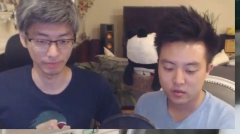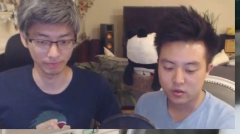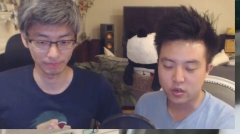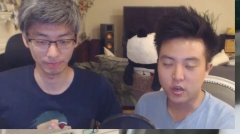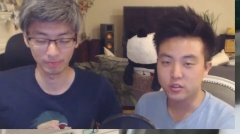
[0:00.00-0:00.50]

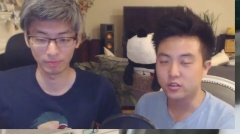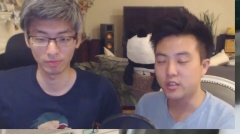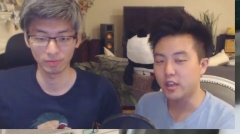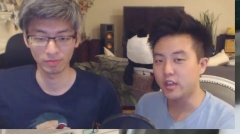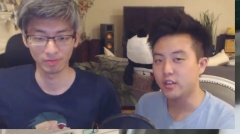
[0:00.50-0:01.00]
Speaker 1: Ted.
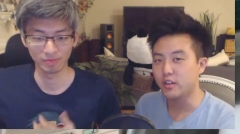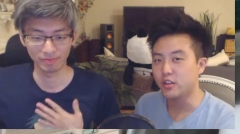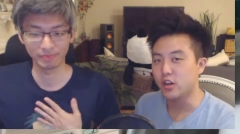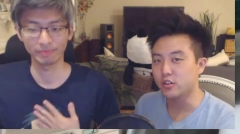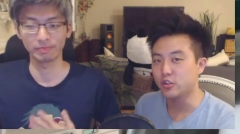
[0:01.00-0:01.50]
Dr. Ted and
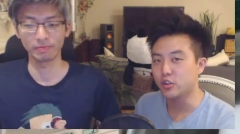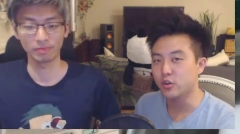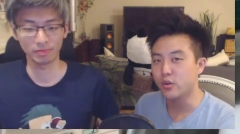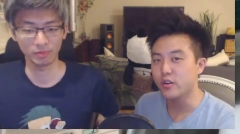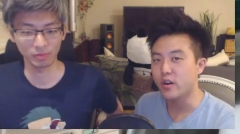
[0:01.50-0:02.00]
Dr.
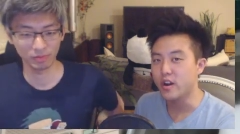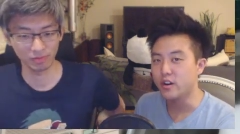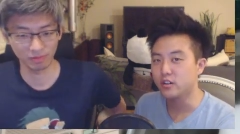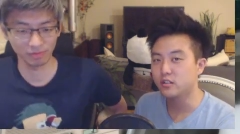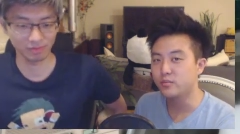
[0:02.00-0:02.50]
Choi right
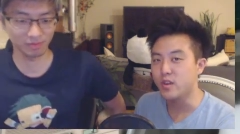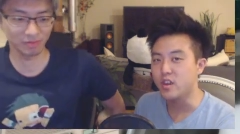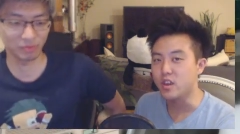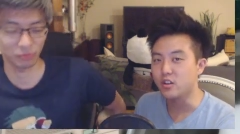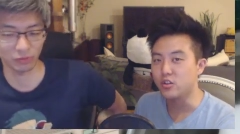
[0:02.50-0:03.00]
here speaking
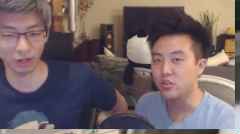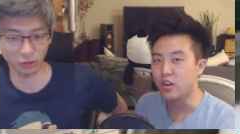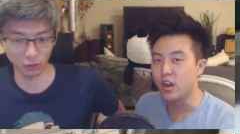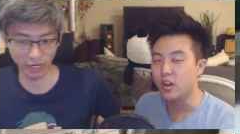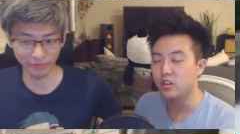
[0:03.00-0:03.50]
to
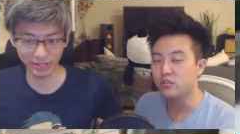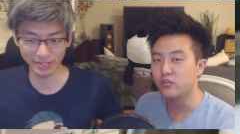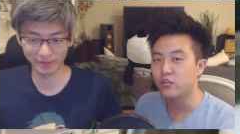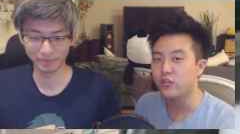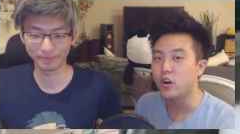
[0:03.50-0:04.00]
you guys.